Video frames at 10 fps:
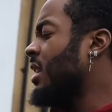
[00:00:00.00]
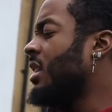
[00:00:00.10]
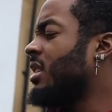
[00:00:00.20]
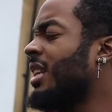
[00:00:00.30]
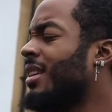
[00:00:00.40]

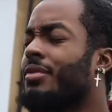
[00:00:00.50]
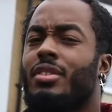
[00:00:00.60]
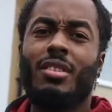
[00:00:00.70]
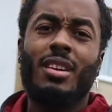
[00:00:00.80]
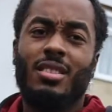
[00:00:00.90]
Yeah, 3
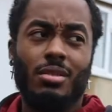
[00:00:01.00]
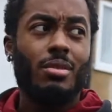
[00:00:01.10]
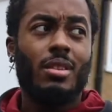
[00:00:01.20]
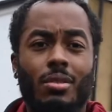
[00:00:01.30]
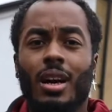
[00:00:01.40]
grand is still
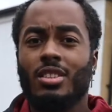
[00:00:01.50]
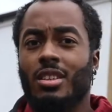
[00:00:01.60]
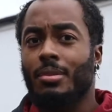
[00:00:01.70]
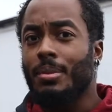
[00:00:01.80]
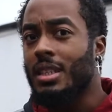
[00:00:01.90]
quite a
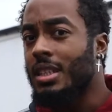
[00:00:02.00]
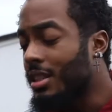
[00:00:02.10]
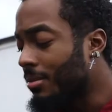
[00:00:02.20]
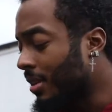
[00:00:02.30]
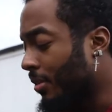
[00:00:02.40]
chunk of money
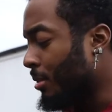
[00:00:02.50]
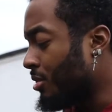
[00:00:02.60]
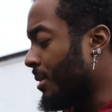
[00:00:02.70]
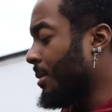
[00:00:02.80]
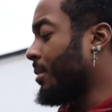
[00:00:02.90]
anyway for
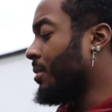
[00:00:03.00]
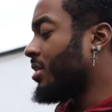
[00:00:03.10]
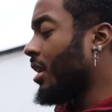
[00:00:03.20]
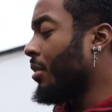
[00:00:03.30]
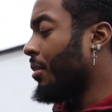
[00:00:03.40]
most people.
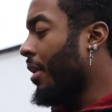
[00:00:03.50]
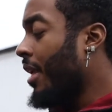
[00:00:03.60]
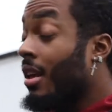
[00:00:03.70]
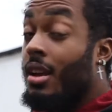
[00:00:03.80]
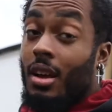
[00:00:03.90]
So
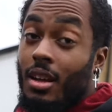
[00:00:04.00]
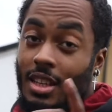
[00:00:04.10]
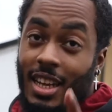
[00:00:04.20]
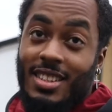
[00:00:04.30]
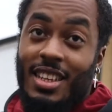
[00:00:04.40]
the
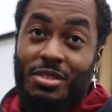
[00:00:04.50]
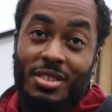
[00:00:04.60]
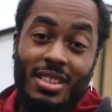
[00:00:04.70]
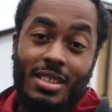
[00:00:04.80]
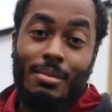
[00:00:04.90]
next exhaust
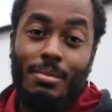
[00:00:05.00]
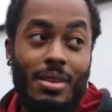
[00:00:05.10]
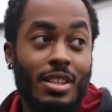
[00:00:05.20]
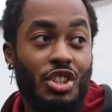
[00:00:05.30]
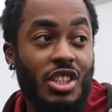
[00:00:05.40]
system,
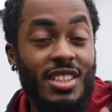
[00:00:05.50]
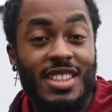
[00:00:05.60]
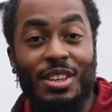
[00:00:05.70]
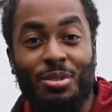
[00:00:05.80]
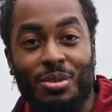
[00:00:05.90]

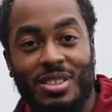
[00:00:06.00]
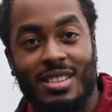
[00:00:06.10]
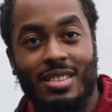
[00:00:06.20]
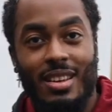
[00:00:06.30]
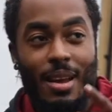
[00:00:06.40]
GT
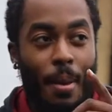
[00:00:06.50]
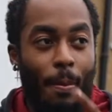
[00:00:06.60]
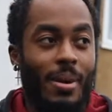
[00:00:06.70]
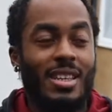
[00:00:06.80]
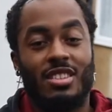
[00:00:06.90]
Horse
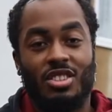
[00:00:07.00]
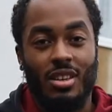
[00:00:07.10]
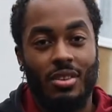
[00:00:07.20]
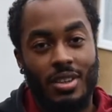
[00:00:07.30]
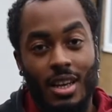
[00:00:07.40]

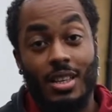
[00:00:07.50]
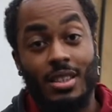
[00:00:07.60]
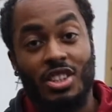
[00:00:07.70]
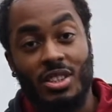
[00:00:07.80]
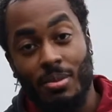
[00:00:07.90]
Meisterschaft. That is
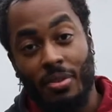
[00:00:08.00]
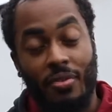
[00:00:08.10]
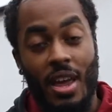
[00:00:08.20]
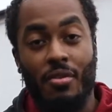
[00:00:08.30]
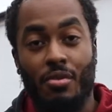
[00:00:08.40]
actually my
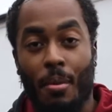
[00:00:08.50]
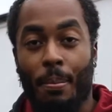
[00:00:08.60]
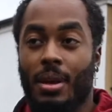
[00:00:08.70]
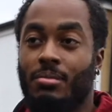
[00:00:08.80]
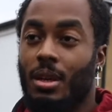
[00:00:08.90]
favorite
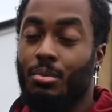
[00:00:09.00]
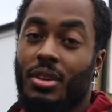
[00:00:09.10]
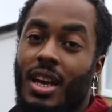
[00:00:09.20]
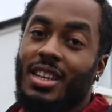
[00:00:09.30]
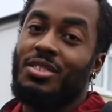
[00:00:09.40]
BMW
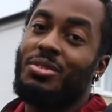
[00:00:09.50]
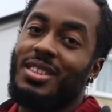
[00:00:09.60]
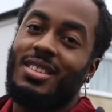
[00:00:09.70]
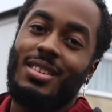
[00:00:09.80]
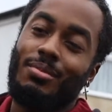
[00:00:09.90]
exhaust
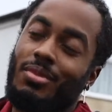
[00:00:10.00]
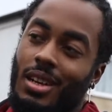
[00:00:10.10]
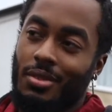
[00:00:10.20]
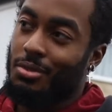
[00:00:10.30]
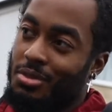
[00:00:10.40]
system,
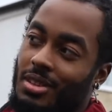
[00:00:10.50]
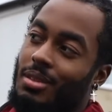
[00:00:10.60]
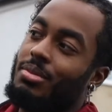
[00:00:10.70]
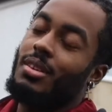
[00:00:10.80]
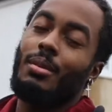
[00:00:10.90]
like full stop.
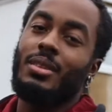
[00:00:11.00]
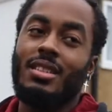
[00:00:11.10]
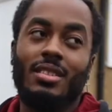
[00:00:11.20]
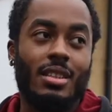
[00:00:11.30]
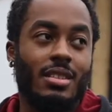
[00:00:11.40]
I mean,
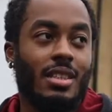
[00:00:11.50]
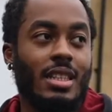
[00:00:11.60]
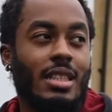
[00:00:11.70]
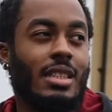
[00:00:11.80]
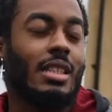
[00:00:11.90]
since they
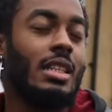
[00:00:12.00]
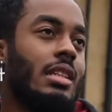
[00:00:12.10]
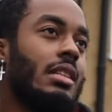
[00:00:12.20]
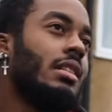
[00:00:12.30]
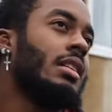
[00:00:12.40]
did the